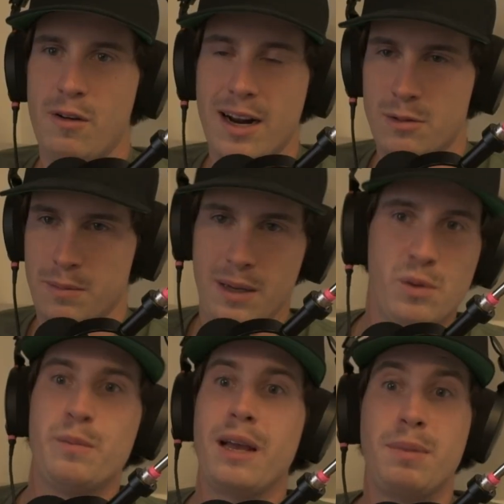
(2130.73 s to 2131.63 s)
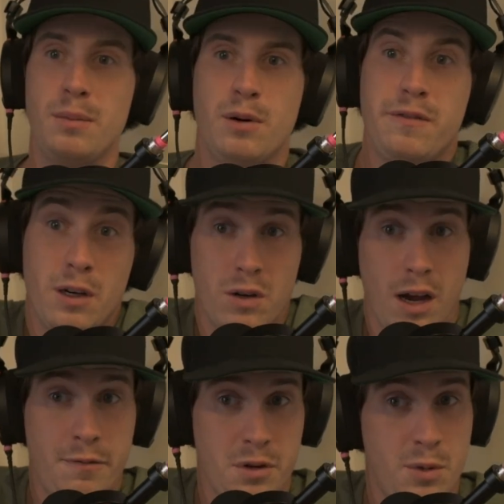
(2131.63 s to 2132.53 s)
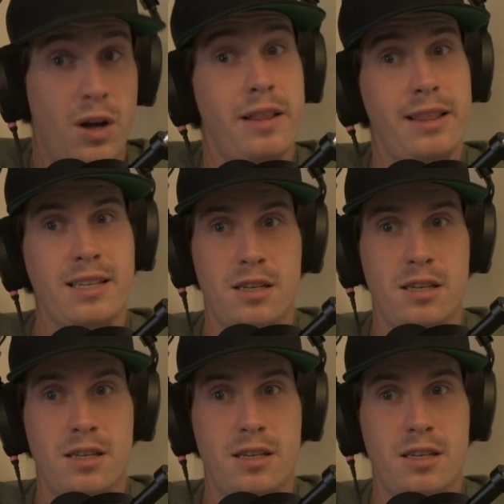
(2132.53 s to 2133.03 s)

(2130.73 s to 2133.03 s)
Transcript: interact with people, make people feel comfortable. I think